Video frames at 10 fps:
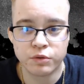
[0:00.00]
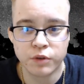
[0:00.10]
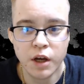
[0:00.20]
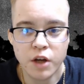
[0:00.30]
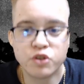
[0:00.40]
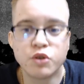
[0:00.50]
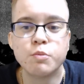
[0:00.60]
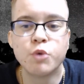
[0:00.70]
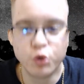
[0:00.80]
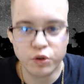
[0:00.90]
to
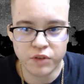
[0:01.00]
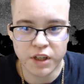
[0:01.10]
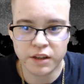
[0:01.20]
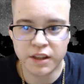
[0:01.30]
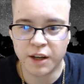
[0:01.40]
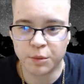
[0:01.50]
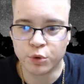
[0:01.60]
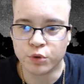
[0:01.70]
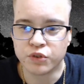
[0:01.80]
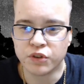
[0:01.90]
motivate that
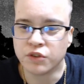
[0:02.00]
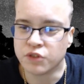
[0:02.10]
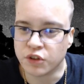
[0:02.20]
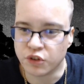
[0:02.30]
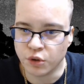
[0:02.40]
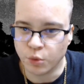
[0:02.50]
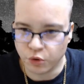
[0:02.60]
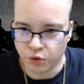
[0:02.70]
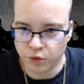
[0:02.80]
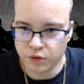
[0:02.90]
person to do
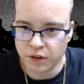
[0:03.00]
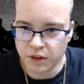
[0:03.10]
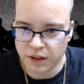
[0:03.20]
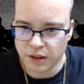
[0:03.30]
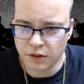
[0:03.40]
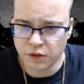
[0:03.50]
certain things.